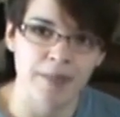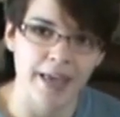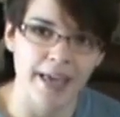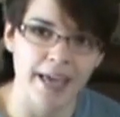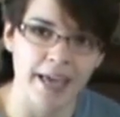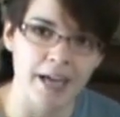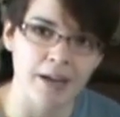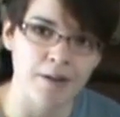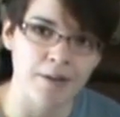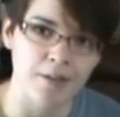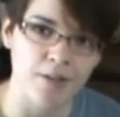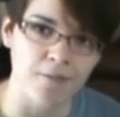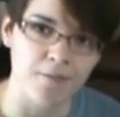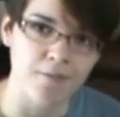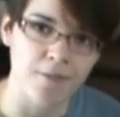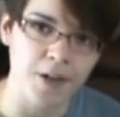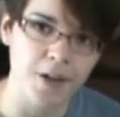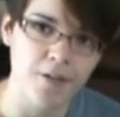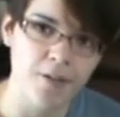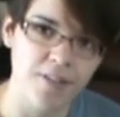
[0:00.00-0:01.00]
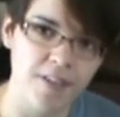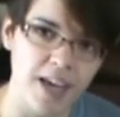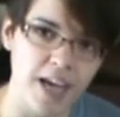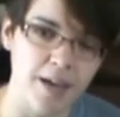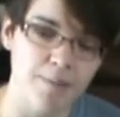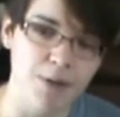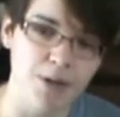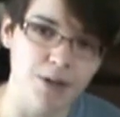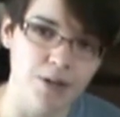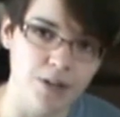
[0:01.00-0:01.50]
And the first
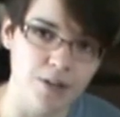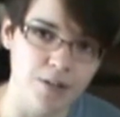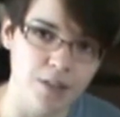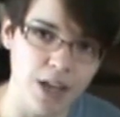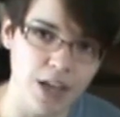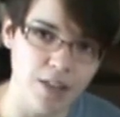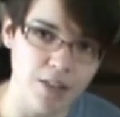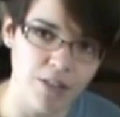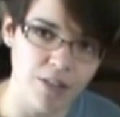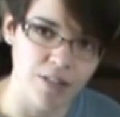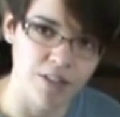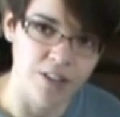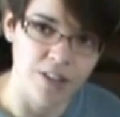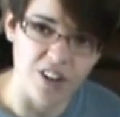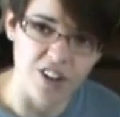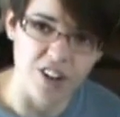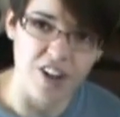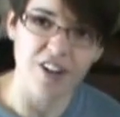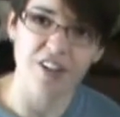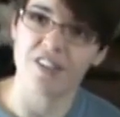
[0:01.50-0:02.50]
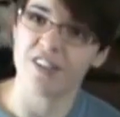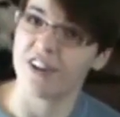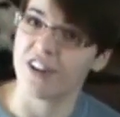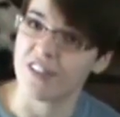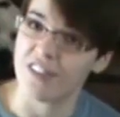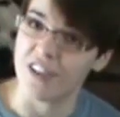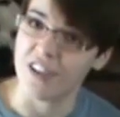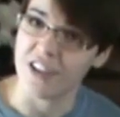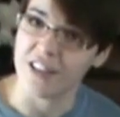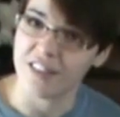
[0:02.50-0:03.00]
time you do this, your dog's going to
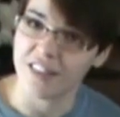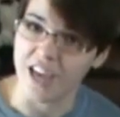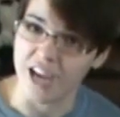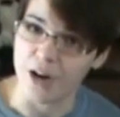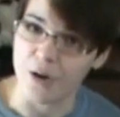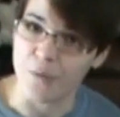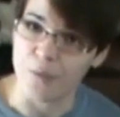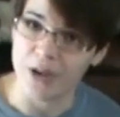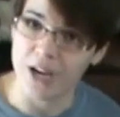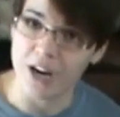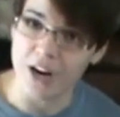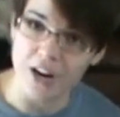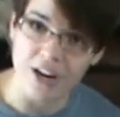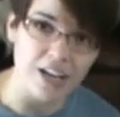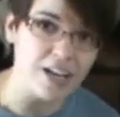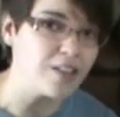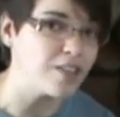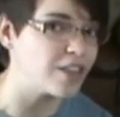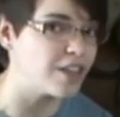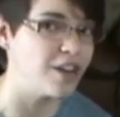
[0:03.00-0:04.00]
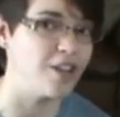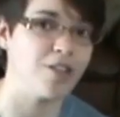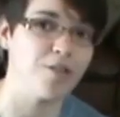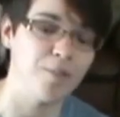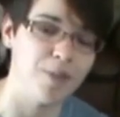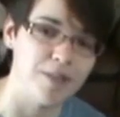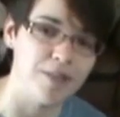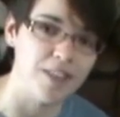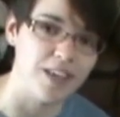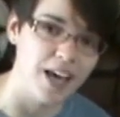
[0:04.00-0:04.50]
think it's kind of weird. He's going to
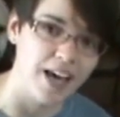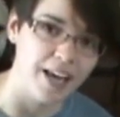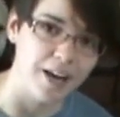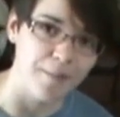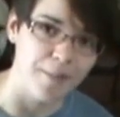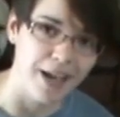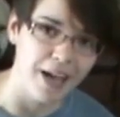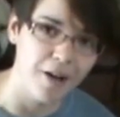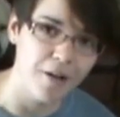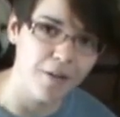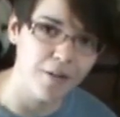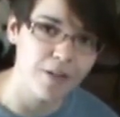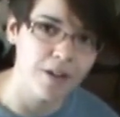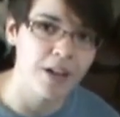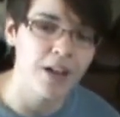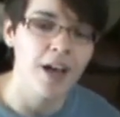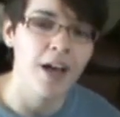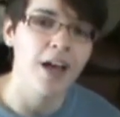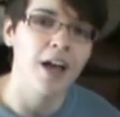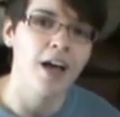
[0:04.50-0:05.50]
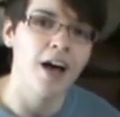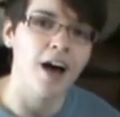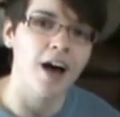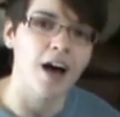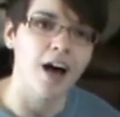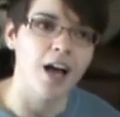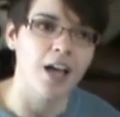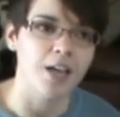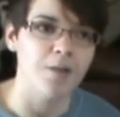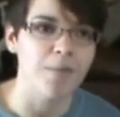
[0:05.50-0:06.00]
spit the item out.
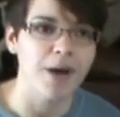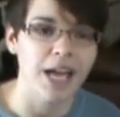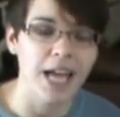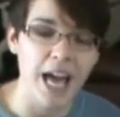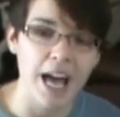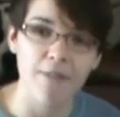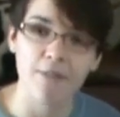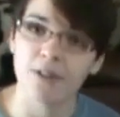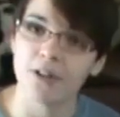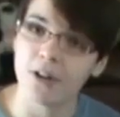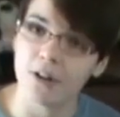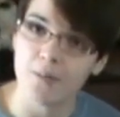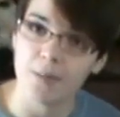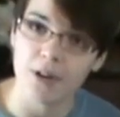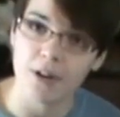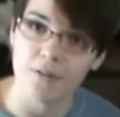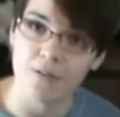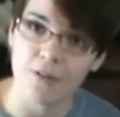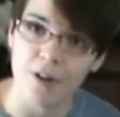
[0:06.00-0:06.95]
You might have a little bit of